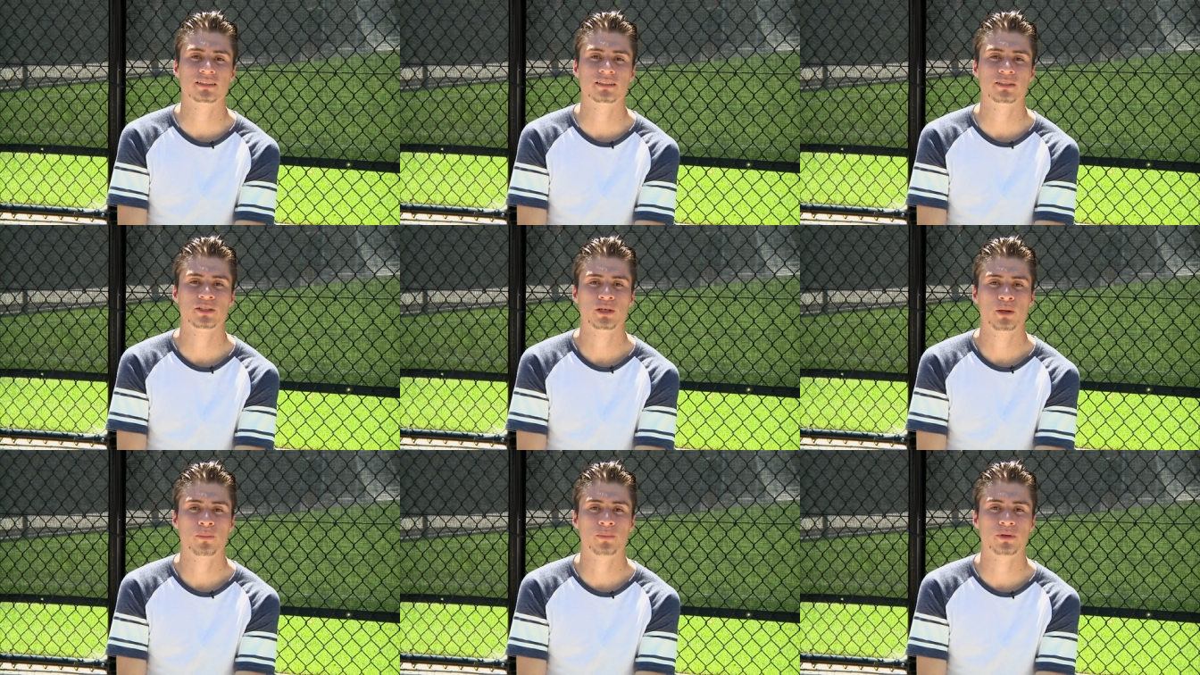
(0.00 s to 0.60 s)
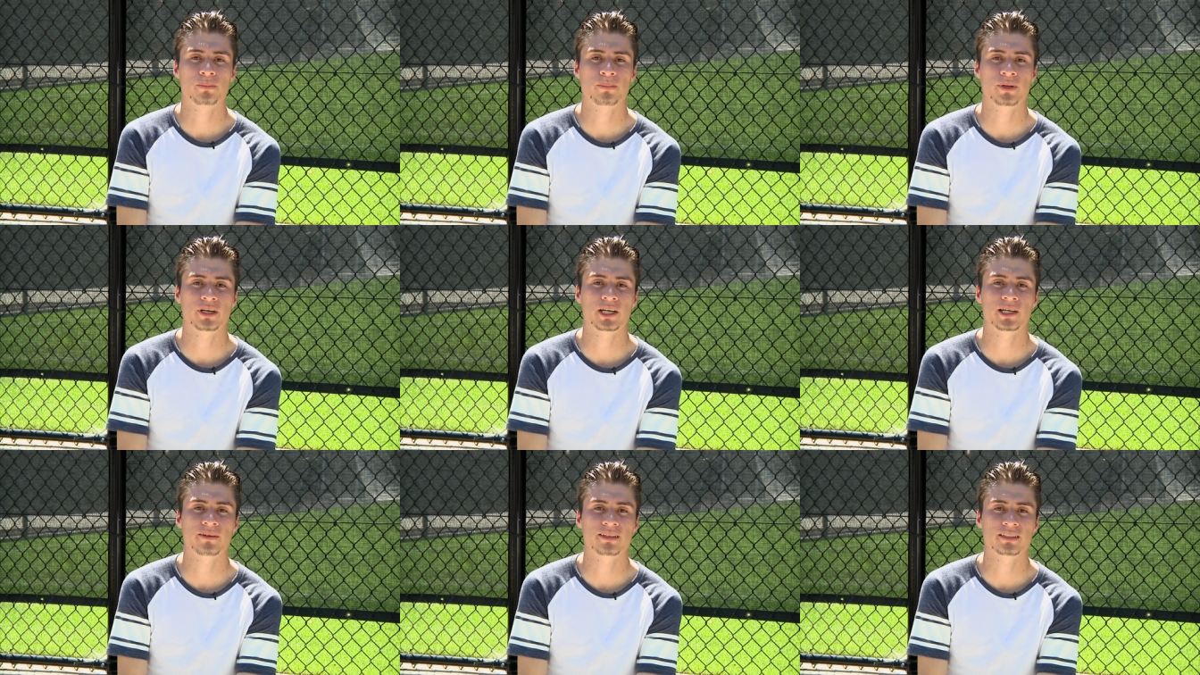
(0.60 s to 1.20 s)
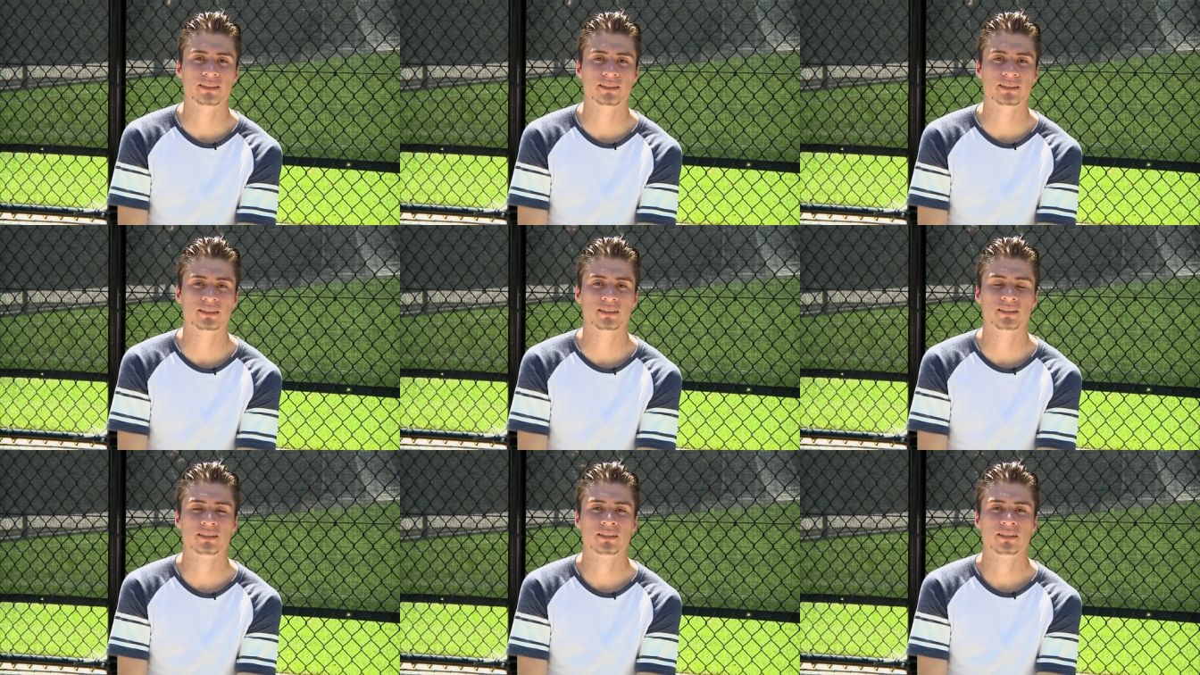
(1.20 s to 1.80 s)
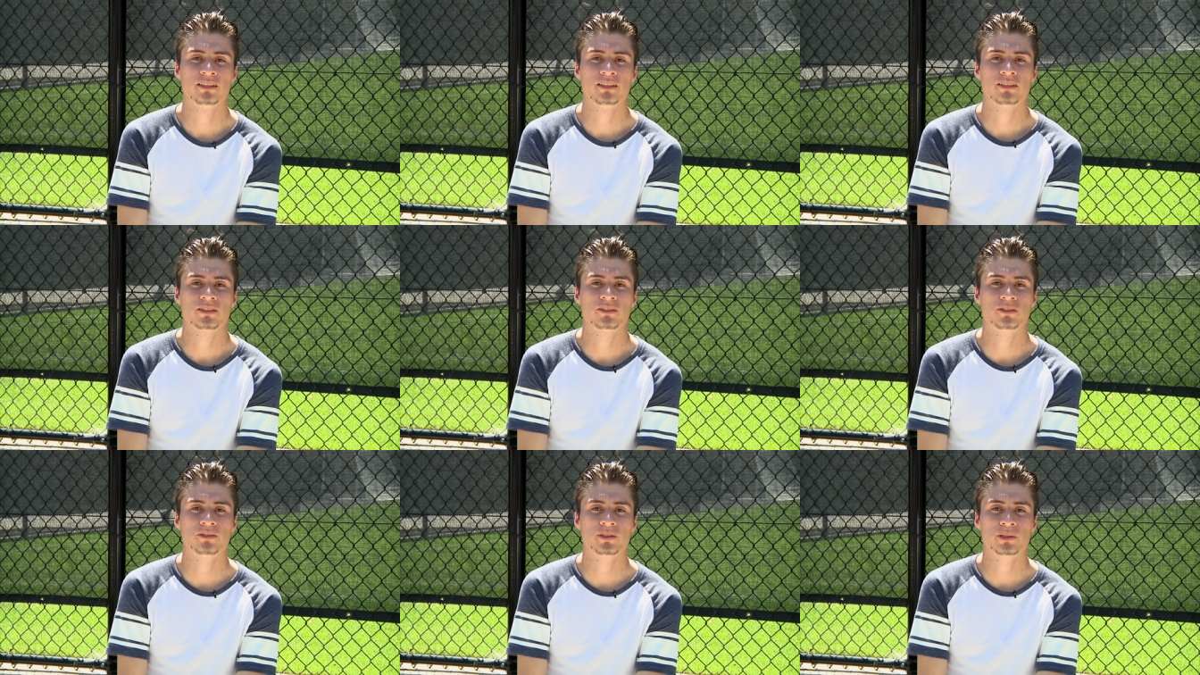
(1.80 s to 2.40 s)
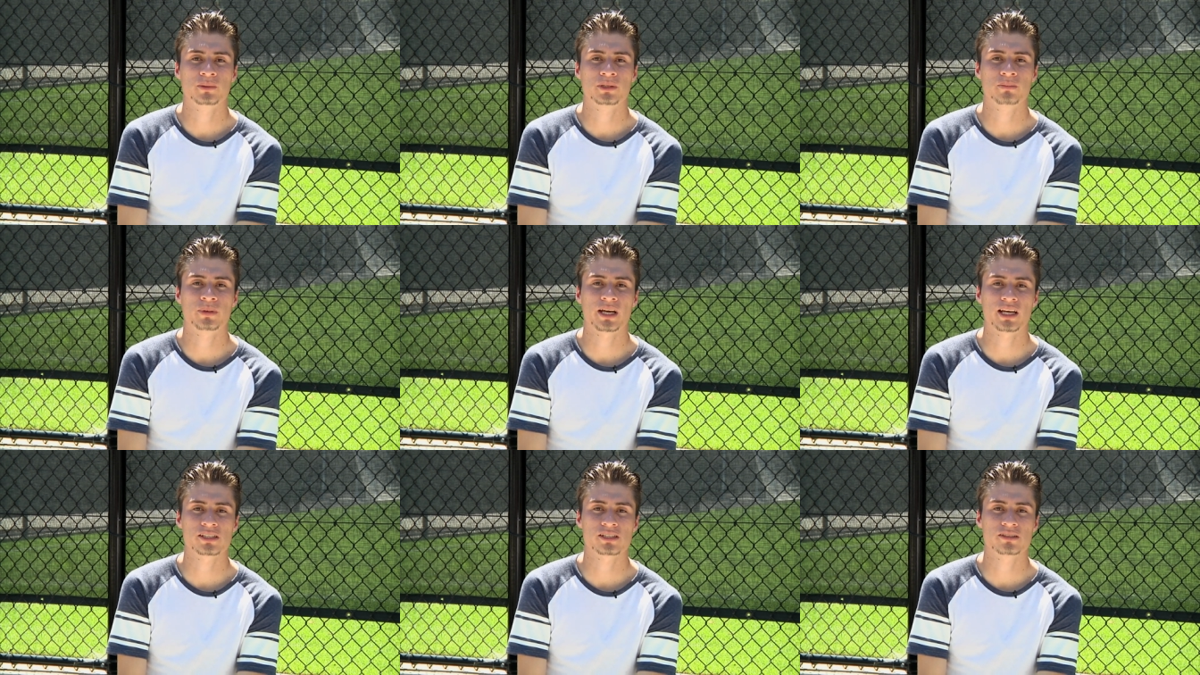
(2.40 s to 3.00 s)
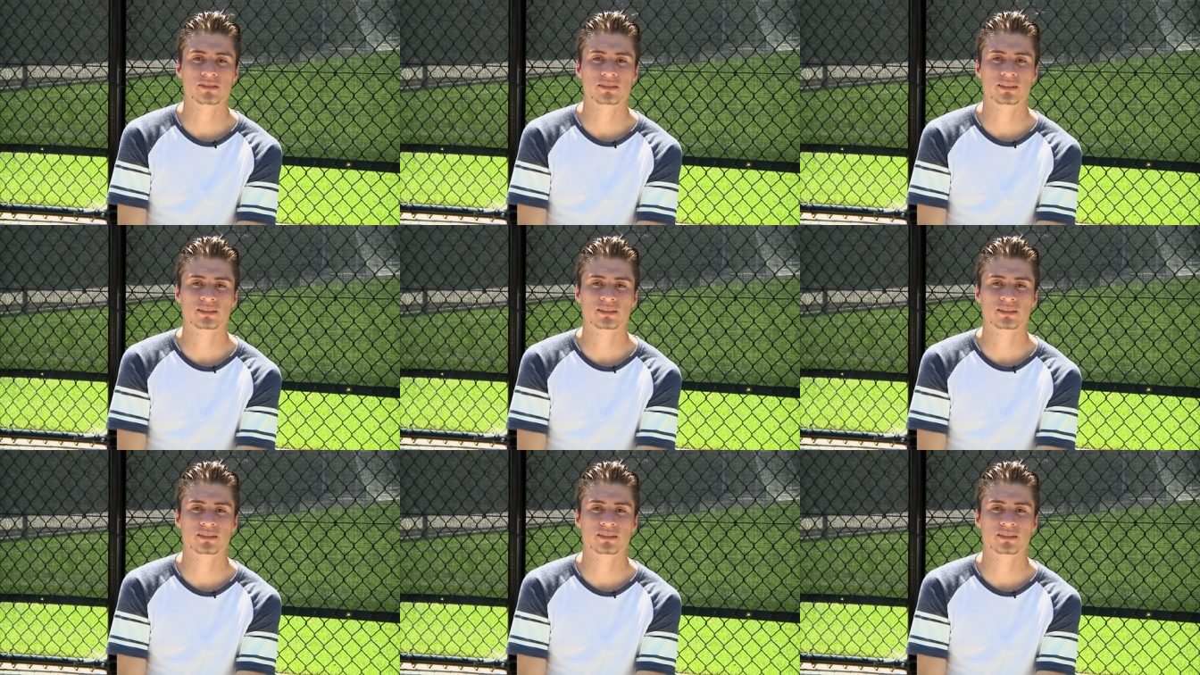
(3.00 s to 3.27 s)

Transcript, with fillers: uh, prepare and uh, do it with passion.